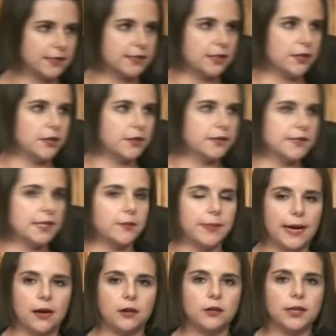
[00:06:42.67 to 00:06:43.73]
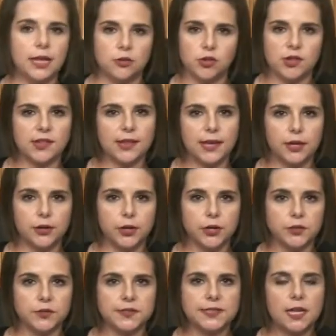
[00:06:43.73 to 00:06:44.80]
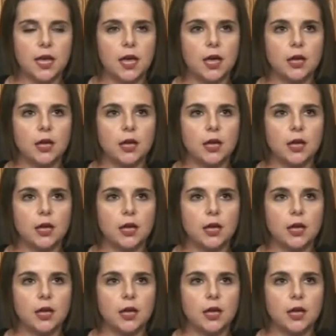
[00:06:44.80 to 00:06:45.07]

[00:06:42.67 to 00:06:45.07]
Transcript: concerns about legislators